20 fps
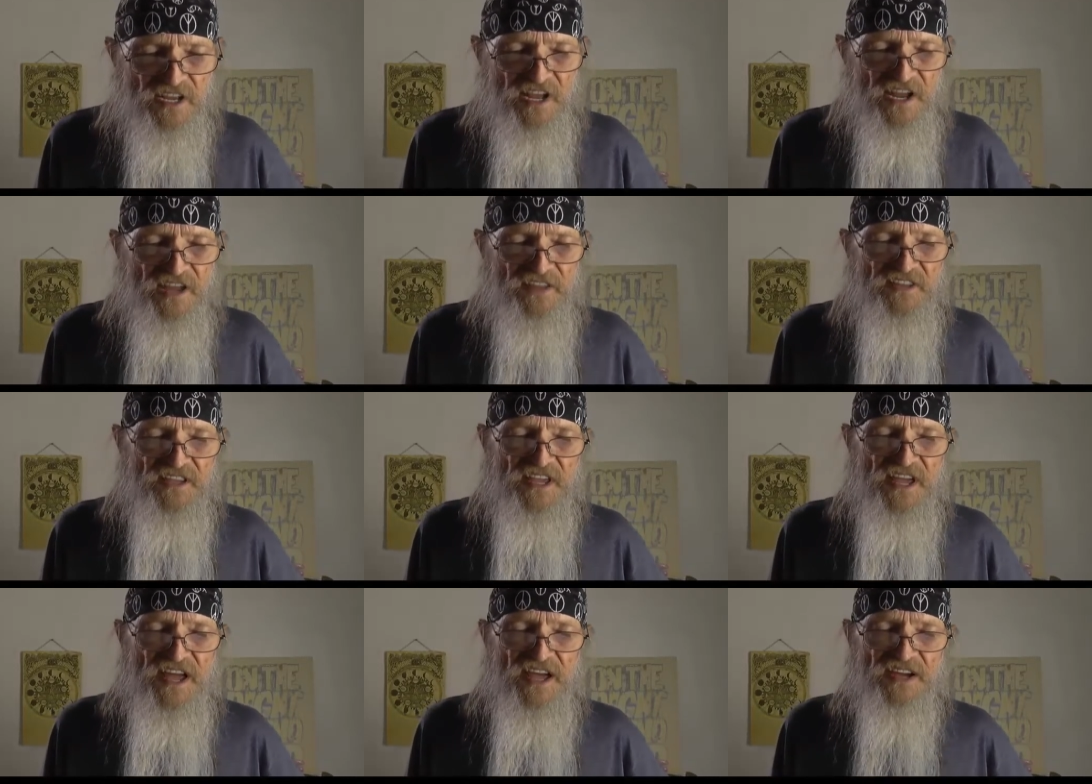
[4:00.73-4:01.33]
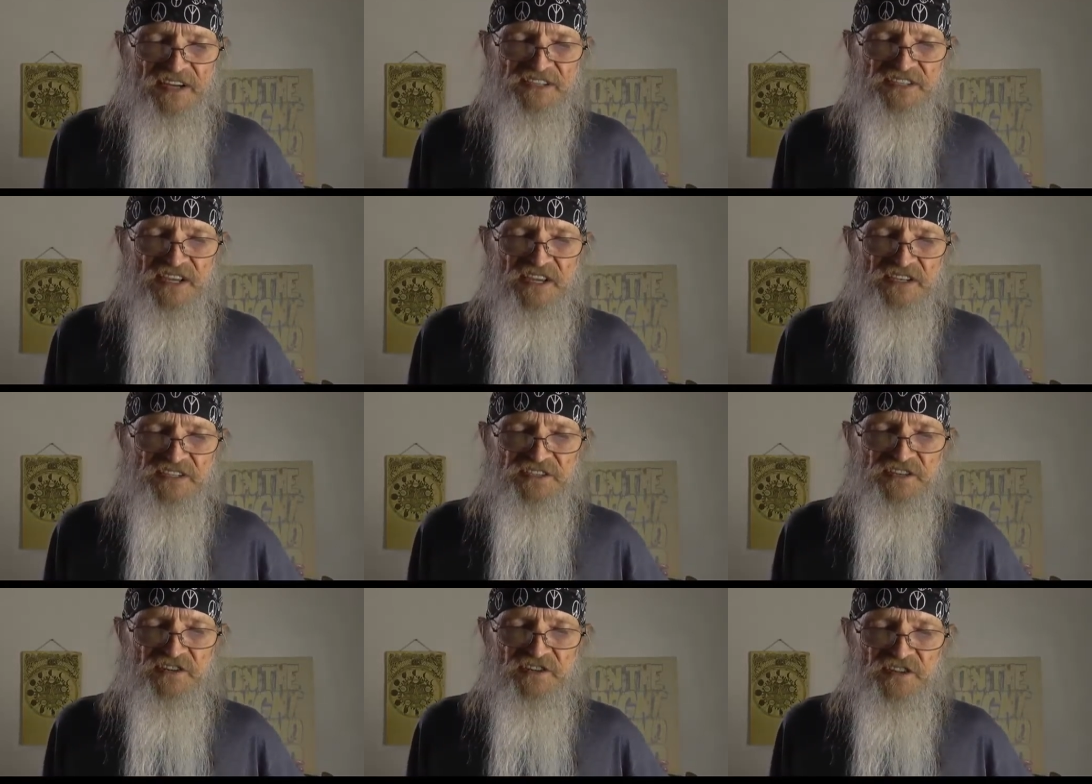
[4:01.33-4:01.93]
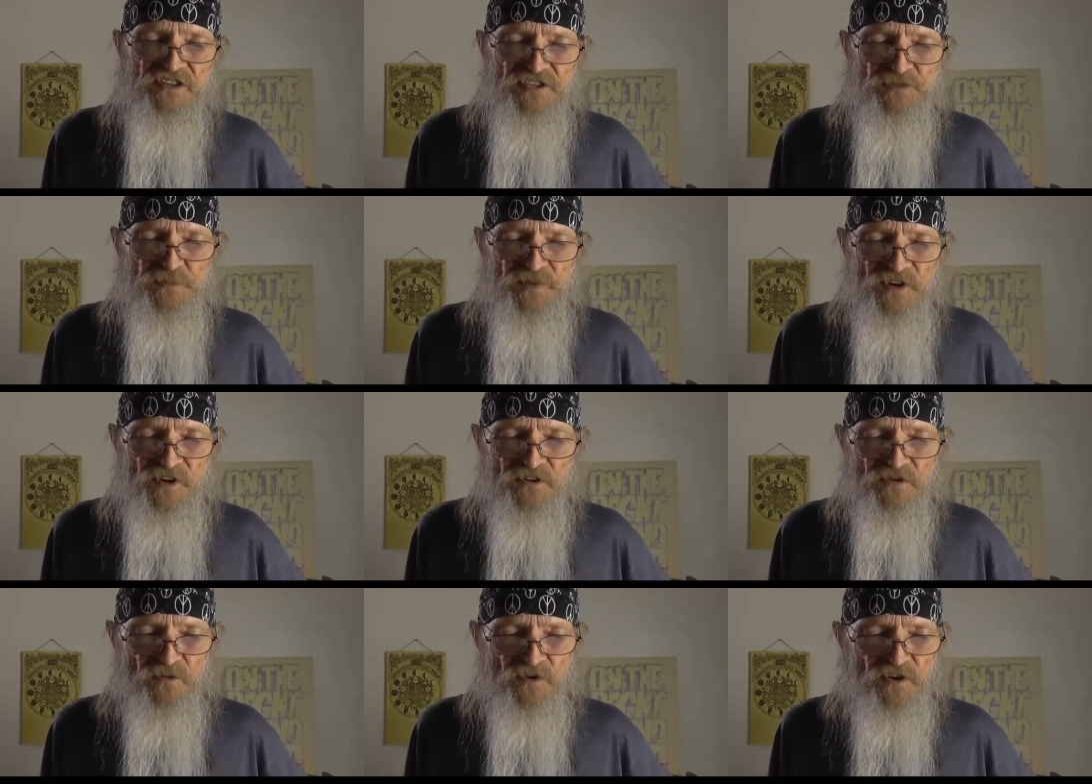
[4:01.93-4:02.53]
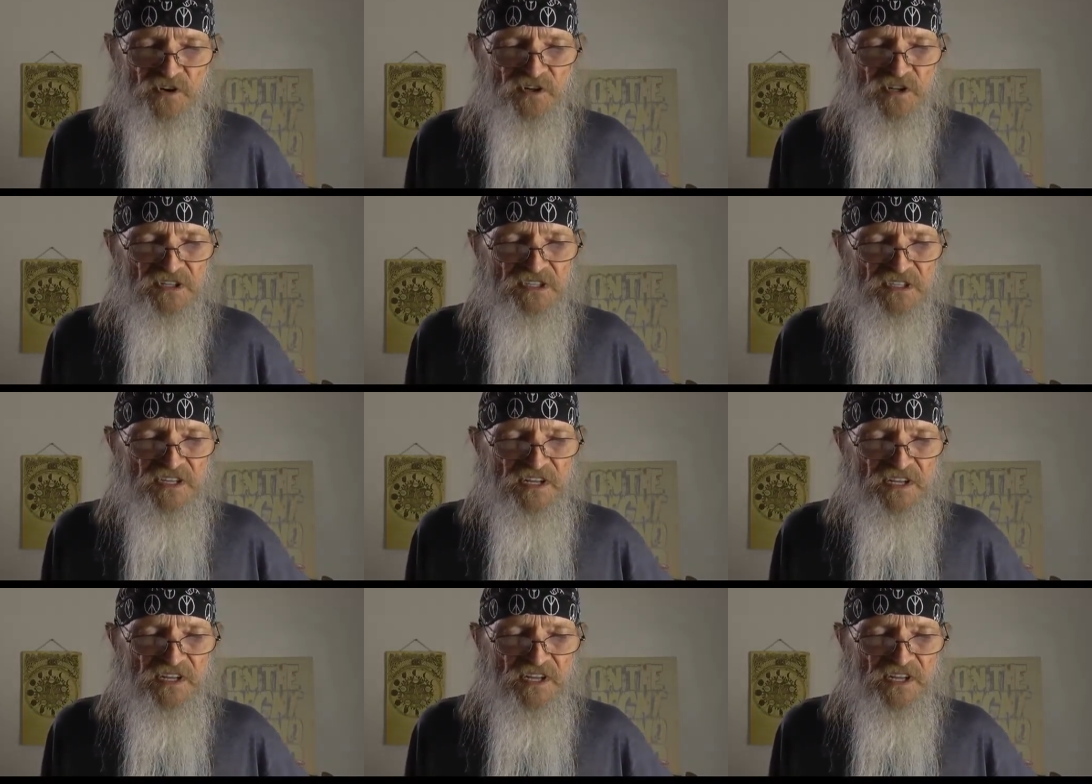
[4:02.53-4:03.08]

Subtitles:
and the access to the spirit world.